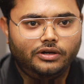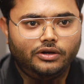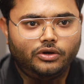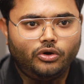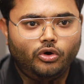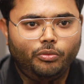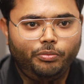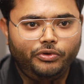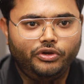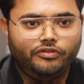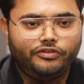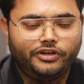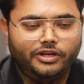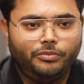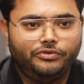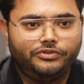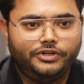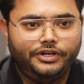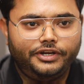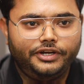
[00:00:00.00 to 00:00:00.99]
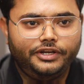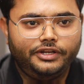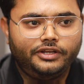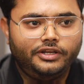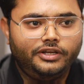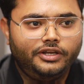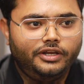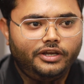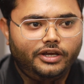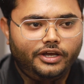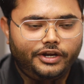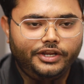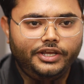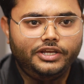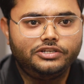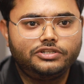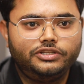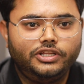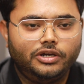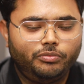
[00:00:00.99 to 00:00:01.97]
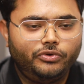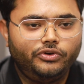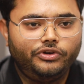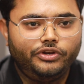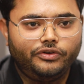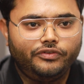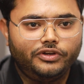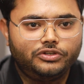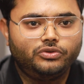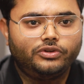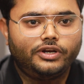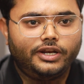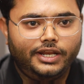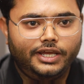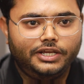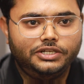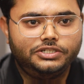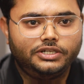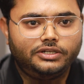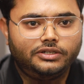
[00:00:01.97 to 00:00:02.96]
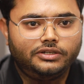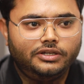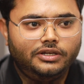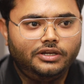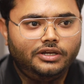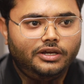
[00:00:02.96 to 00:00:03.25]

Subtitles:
copy of repository, raised the pull request to the LangChain.